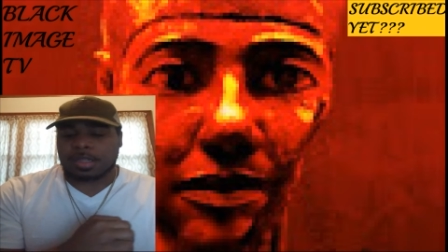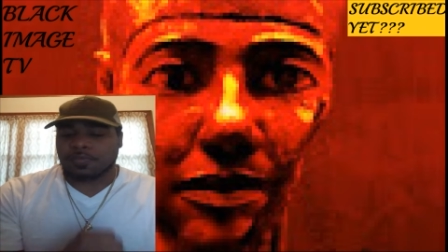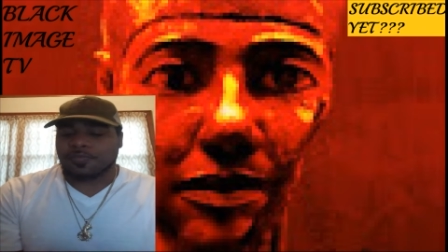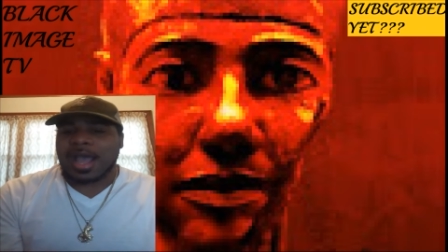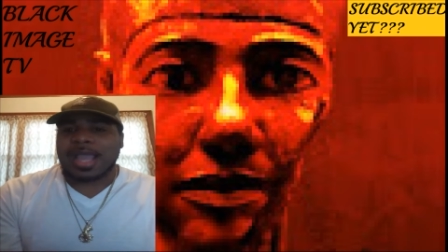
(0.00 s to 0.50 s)

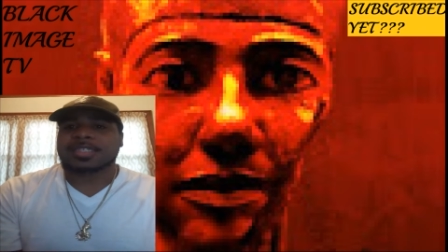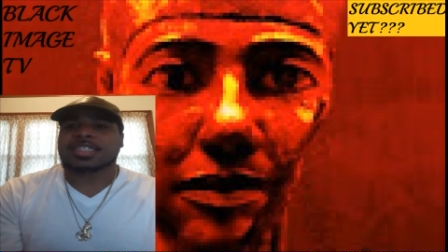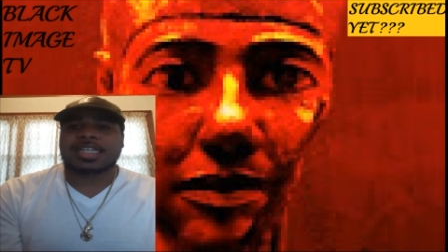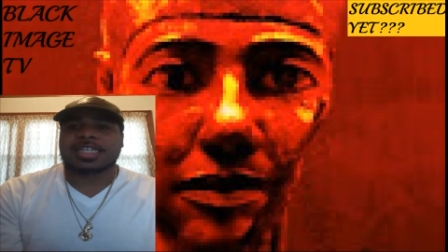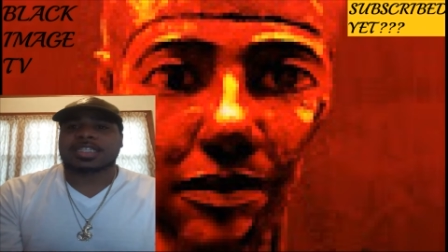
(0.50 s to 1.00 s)

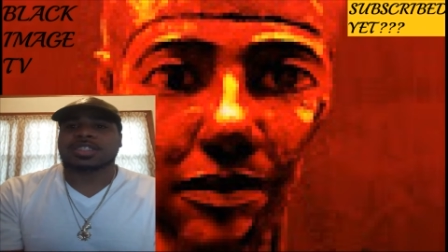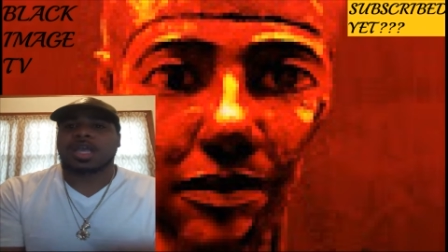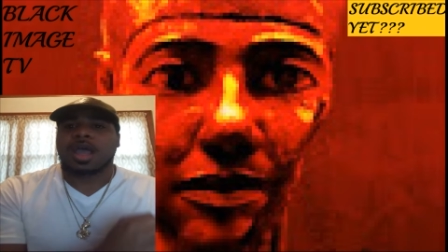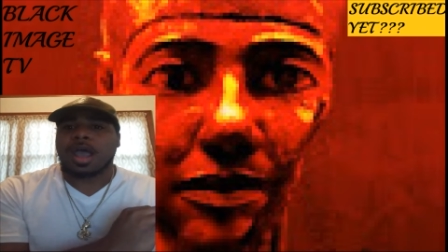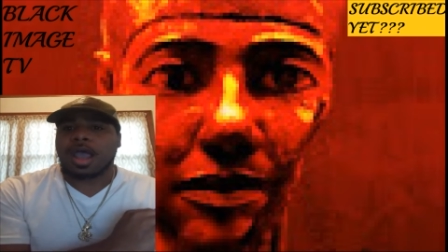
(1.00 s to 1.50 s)
5Gs
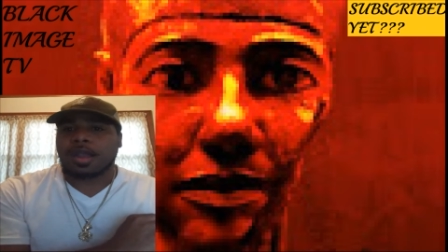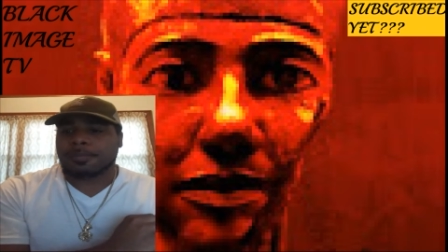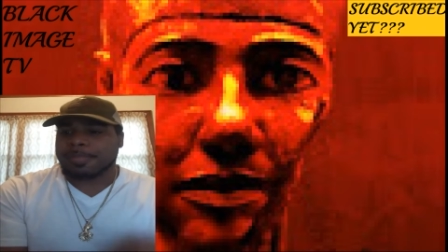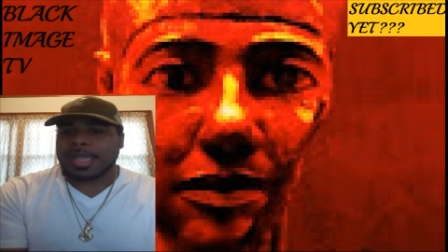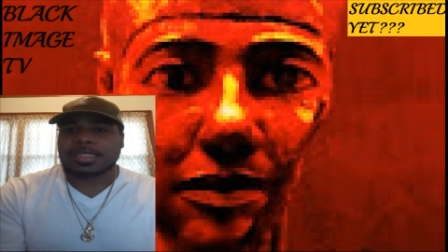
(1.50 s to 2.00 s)
are
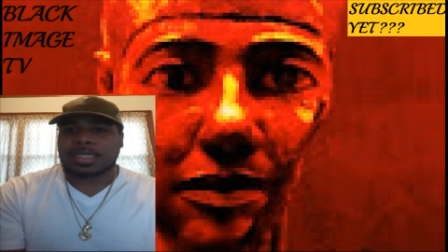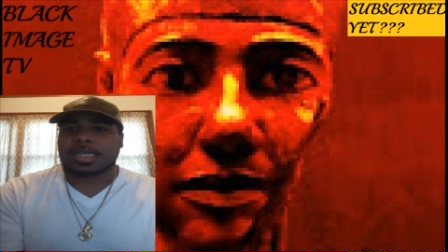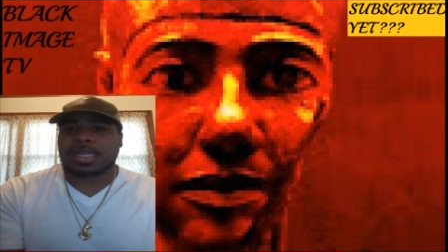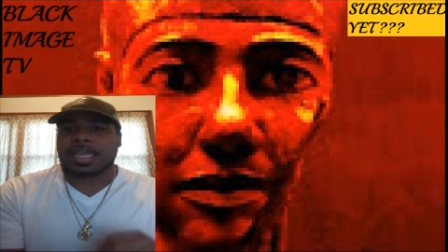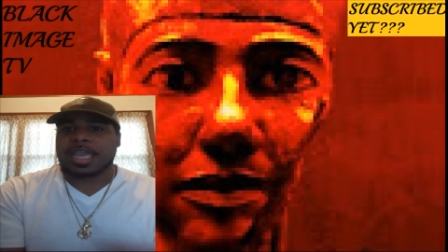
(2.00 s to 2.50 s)

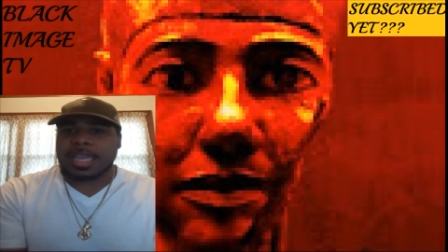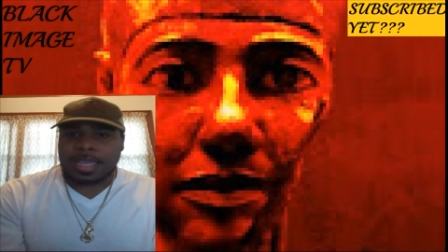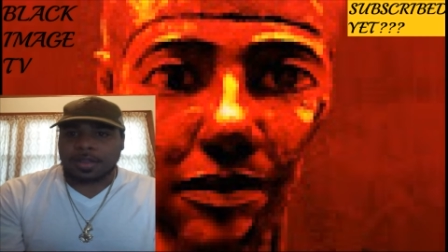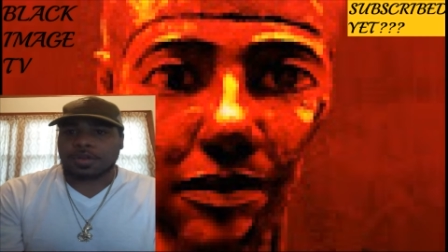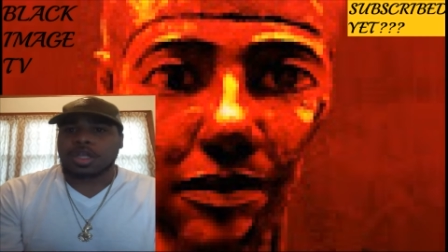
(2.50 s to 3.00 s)
basically
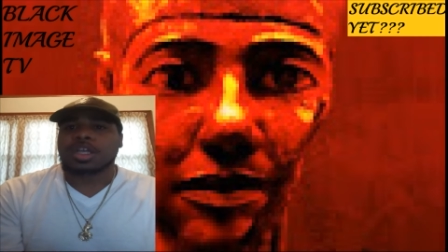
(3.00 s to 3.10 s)
here